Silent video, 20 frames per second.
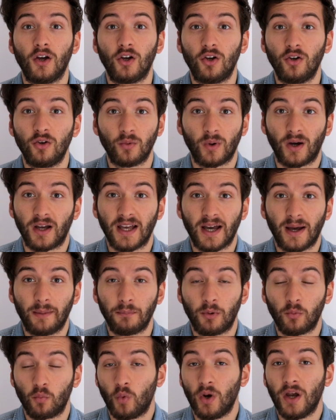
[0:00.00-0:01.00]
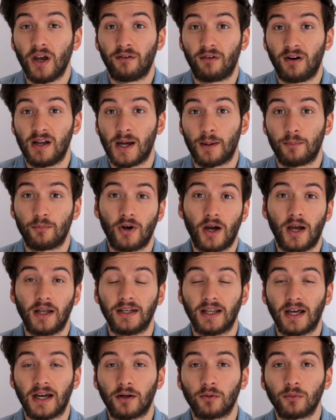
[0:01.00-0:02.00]
who I am and where I am right
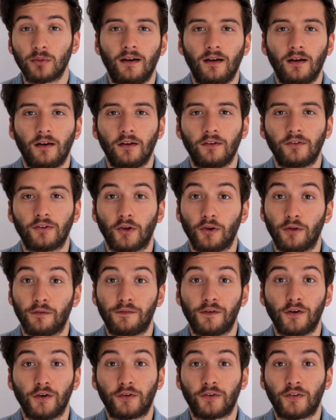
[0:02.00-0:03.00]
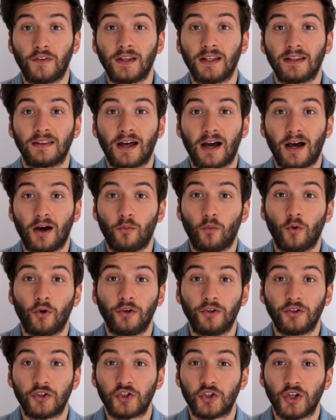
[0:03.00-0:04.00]
now. So the first thing that I
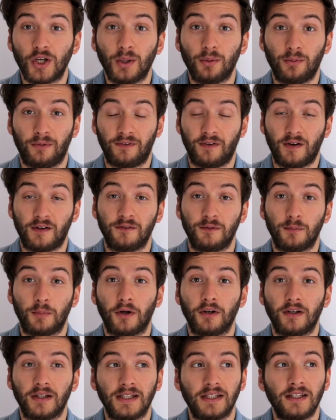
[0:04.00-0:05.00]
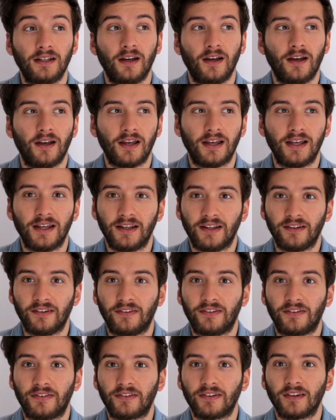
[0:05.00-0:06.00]
want to share with everybody
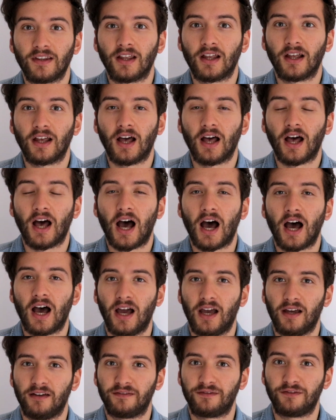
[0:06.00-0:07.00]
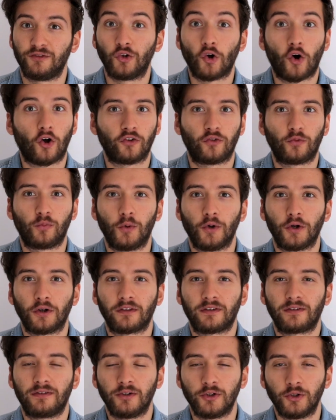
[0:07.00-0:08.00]
is I've not
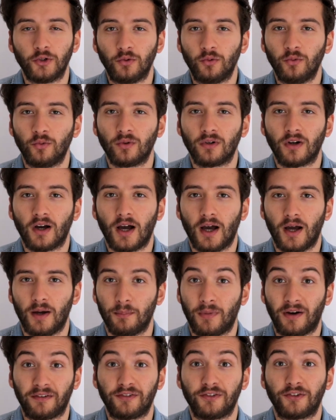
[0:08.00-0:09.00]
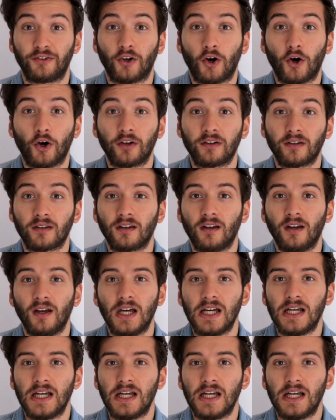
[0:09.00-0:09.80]
worked through uh, my facade.